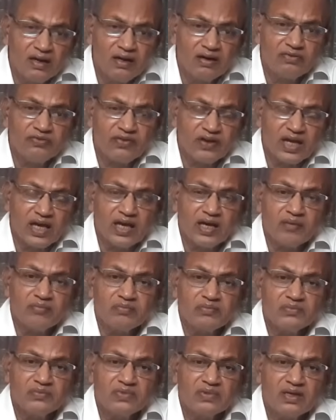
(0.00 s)
frame.
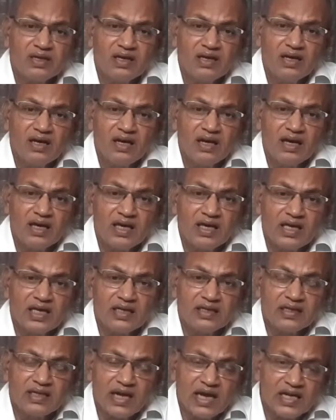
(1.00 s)
He
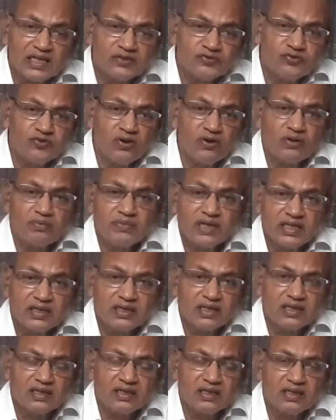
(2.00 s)
transformed it
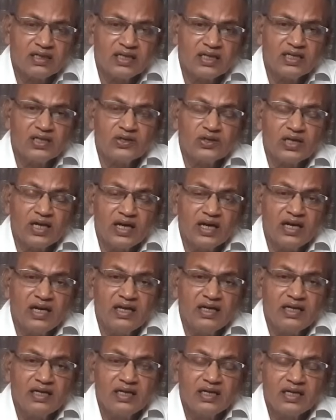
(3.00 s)
into a
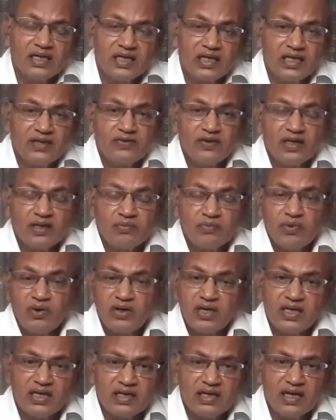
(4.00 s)
divine
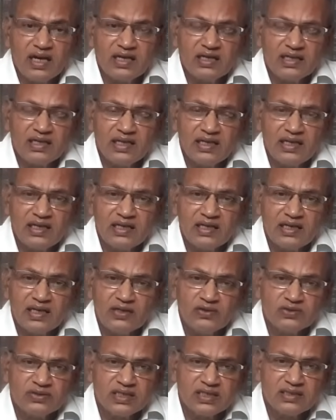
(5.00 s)
body, and he
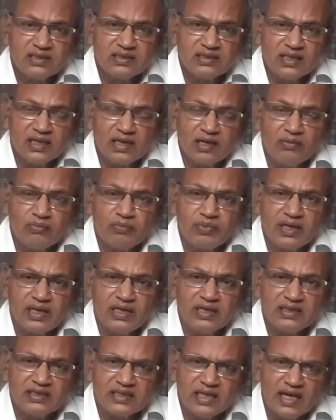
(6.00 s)
gives us a
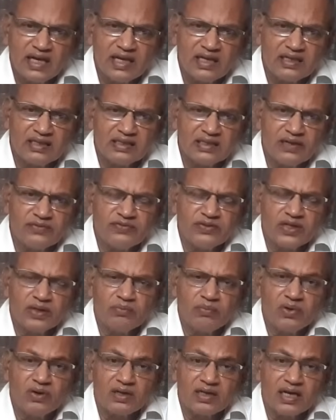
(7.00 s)
complete science of
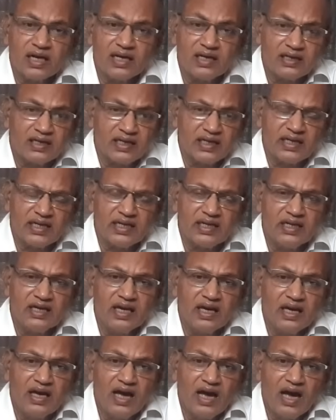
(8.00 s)
immortality,
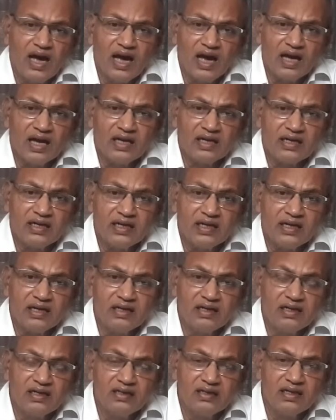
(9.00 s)
and
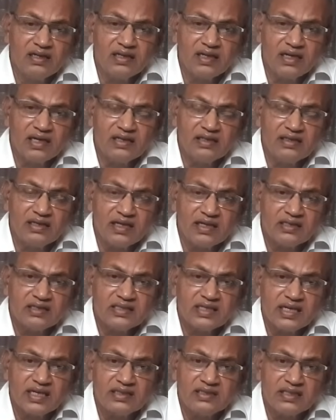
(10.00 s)
in 3
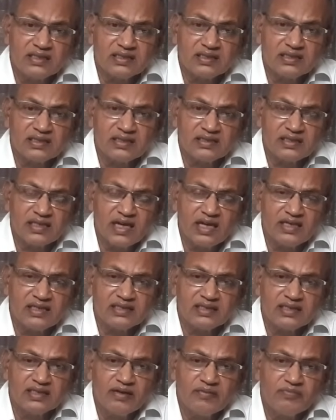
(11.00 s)
stages. He says
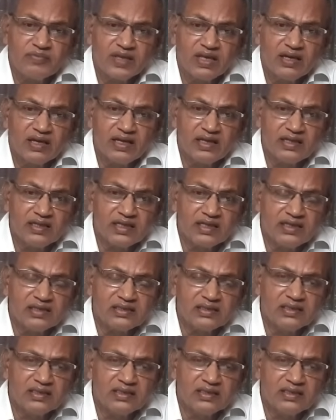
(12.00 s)
it is